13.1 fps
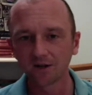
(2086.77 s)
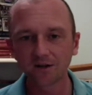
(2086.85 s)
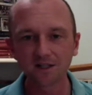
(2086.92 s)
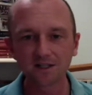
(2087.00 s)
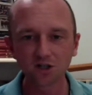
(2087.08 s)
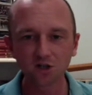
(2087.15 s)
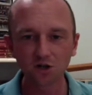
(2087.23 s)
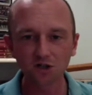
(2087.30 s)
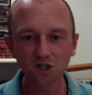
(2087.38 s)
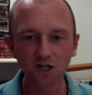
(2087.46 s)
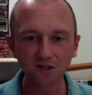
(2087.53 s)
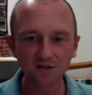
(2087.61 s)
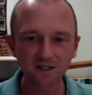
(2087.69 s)
This is your
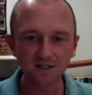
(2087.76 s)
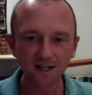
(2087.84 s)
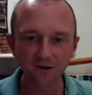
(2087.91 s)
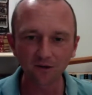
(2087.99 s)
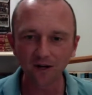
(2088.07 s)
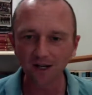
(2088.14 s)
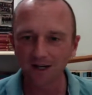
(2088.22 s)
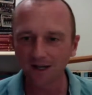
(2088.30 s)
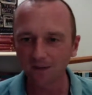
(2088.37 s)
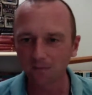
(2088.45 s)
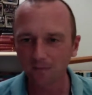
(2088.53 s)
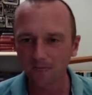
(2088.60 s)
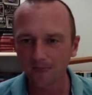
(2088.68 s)
chance now.
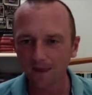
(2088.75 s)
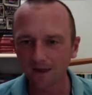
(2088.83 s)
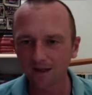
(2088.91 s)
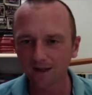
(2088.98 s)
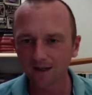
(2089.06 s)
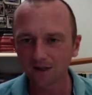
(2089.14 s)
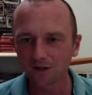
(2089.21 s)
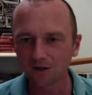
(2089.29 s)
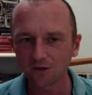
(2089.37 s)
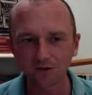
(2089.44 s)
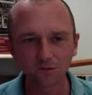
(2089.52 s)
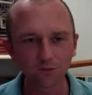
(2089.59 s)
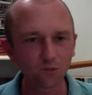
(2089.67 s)

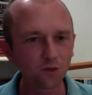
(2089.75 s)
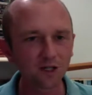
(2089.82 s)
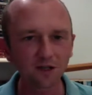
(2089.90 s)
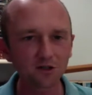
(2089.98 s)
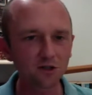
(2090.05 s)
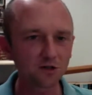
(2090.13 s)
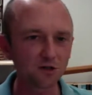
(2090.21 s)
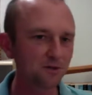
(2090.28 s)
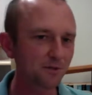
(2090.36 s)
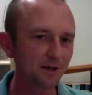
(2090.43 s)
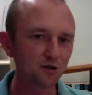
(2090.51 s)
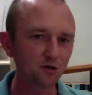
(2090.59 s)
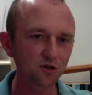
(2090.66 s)
We're going to do some
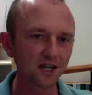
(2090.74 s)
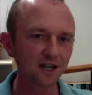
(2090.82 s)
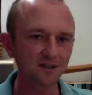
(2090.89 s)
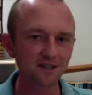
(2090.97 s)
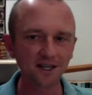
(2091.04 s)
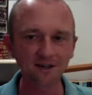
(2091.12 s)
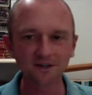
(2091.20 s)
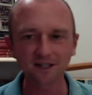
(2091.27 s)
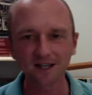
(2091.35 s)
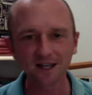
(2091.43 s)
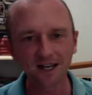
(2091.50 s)
special shout outs.